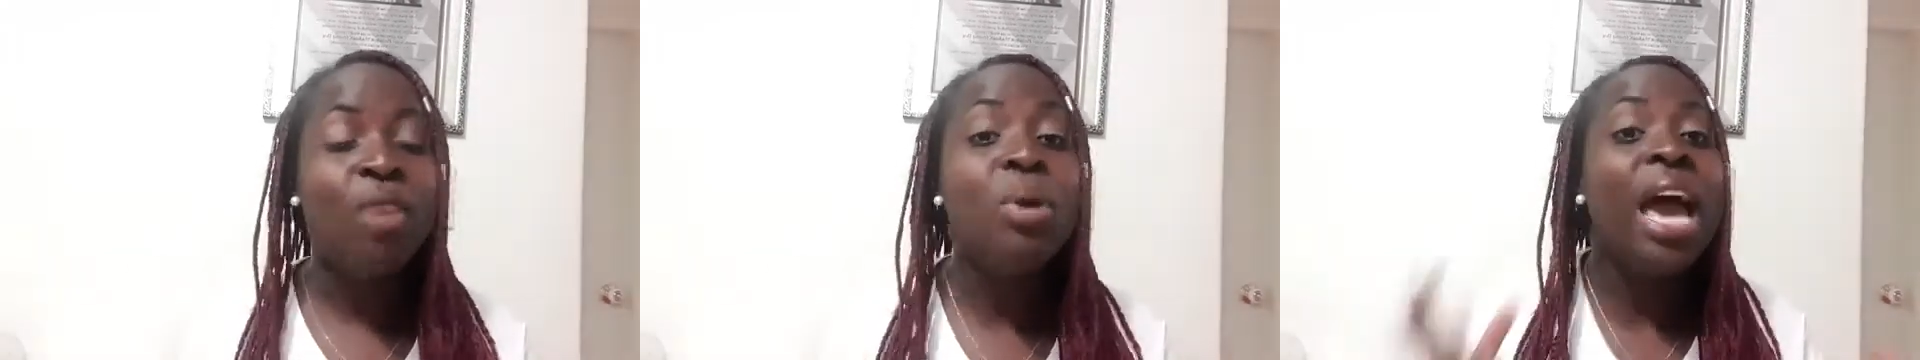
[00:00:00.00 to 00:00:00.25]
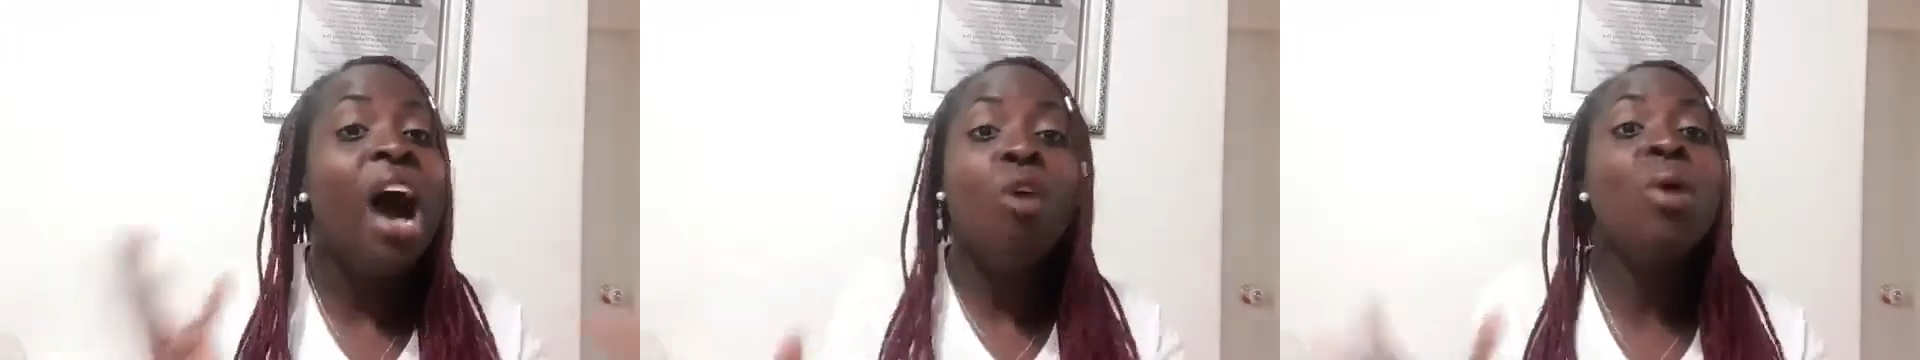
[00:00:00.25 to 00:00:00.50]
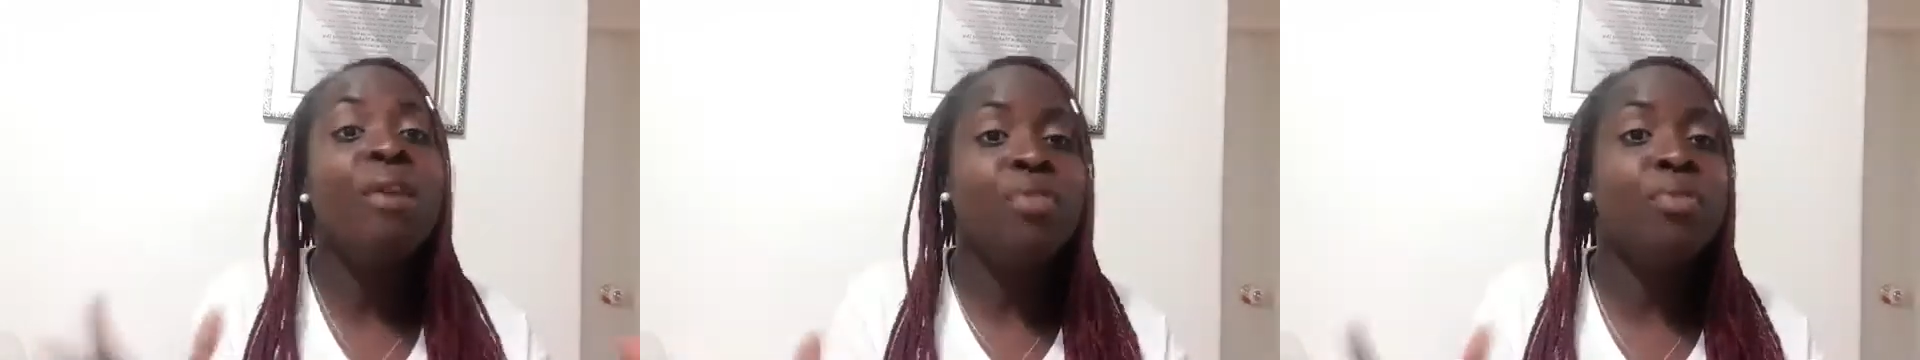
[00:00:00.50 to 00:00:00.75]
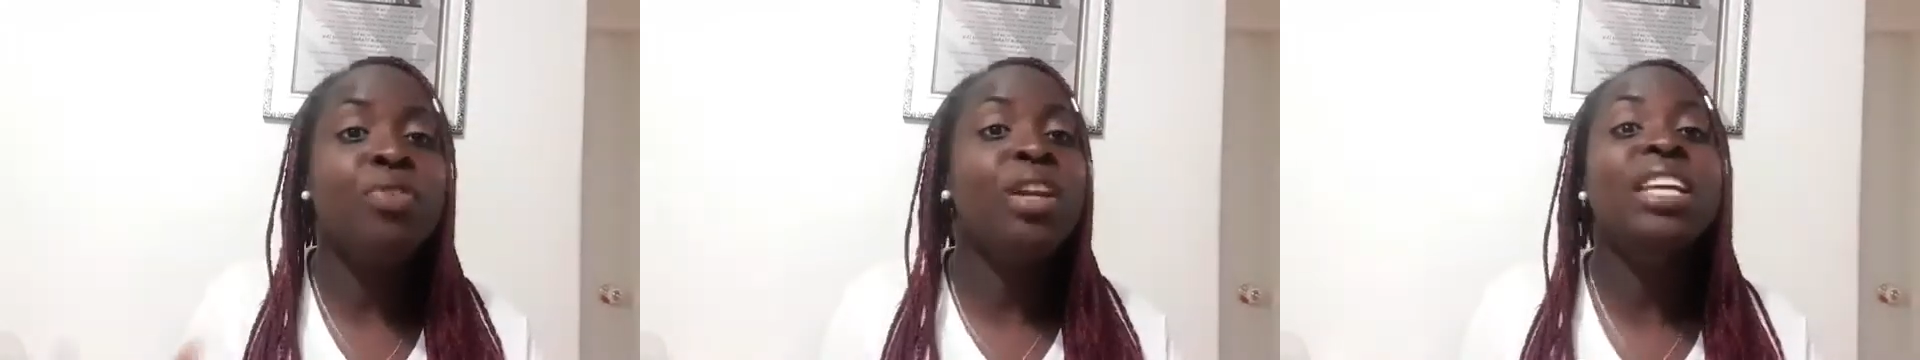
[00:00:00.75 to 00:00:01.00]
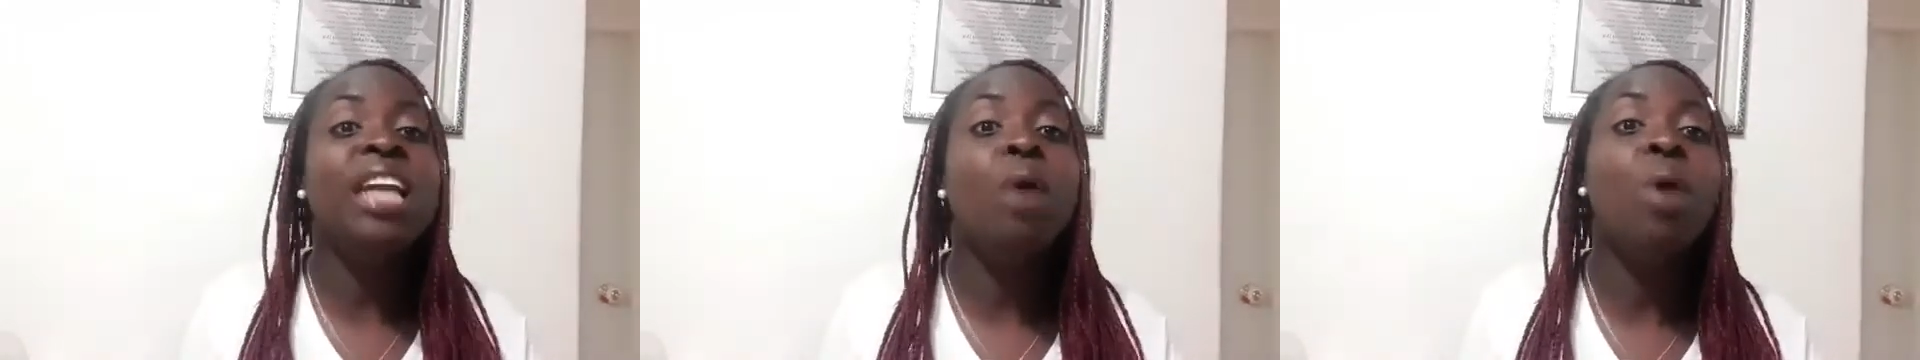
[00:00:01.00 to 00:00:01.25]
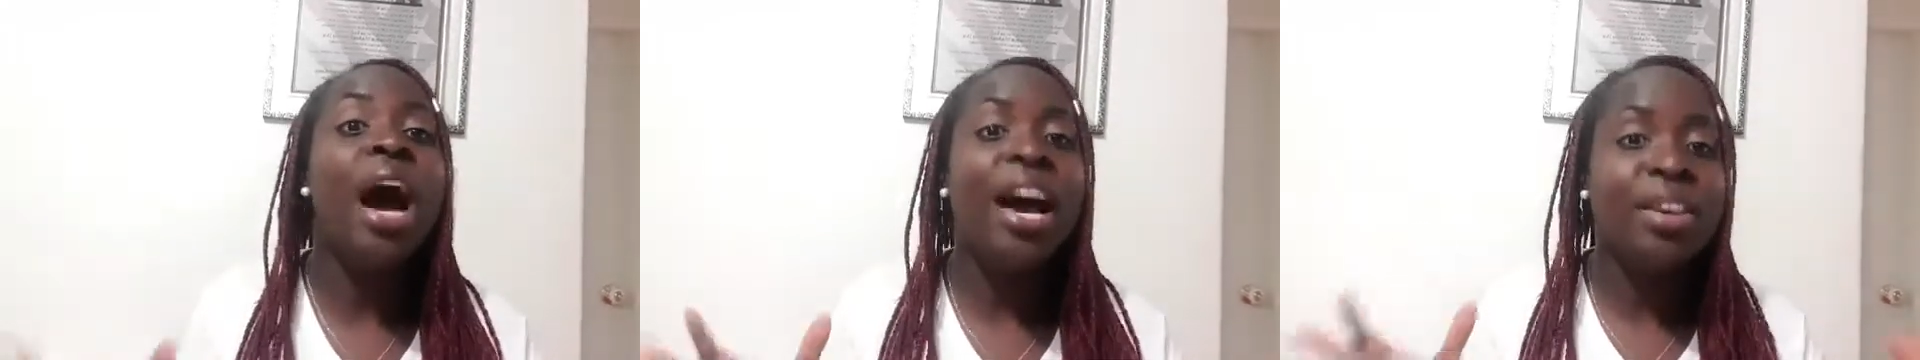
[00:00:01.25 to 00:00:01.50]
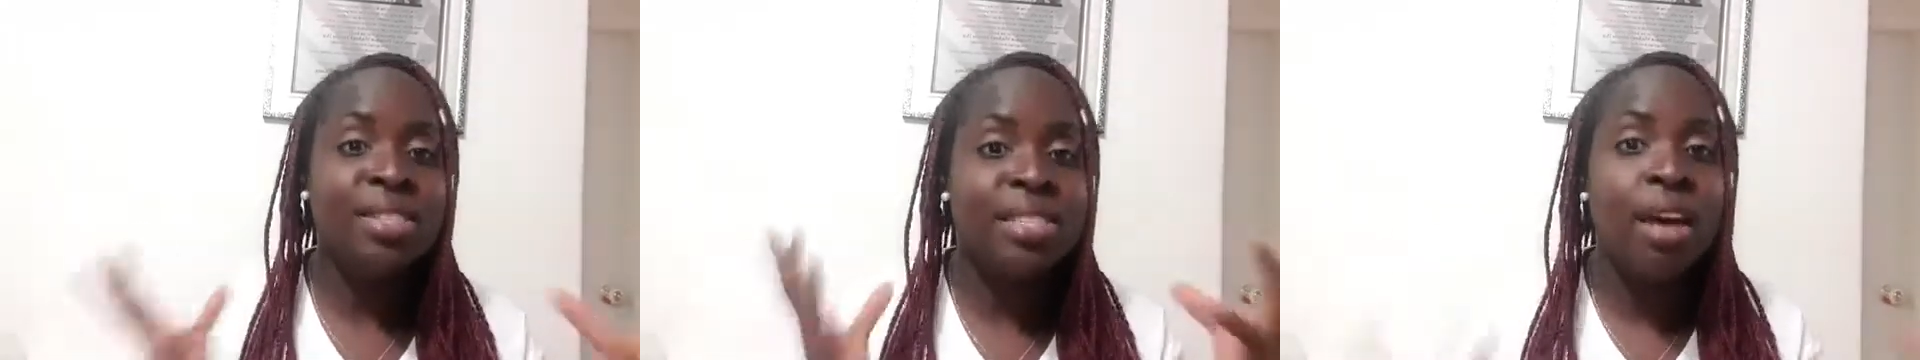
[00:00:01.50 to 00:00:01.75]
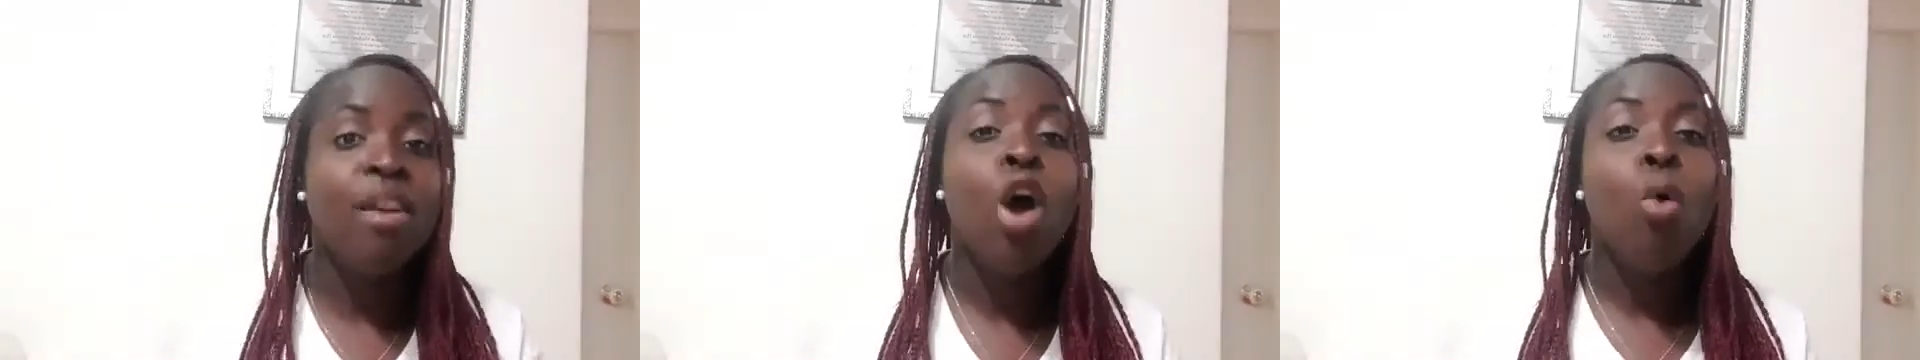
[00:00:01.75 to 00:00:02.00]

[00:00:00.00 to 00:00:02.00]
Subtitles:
We are fulfilling our higher self.